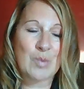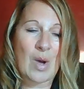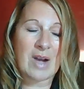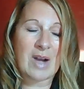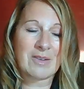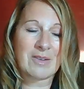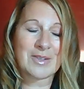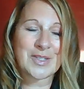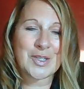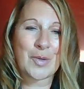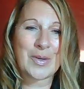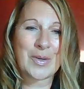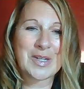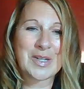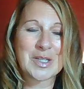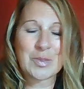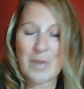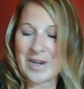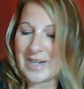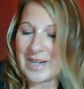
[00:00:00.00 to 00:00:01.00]
Walker. So I
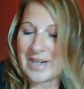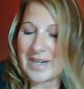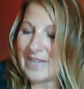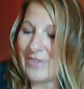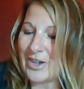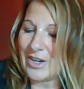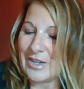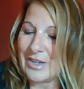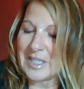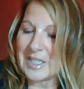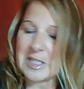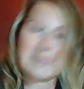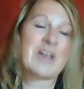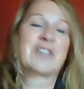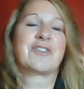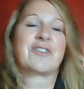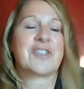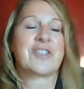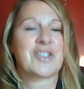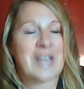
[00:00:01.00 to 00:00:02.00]
just wanted to give her a
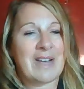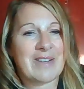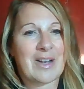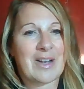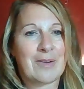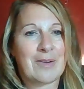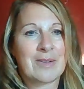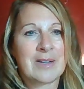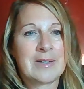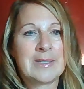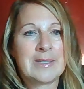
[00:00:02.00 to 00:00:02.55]
special shout out.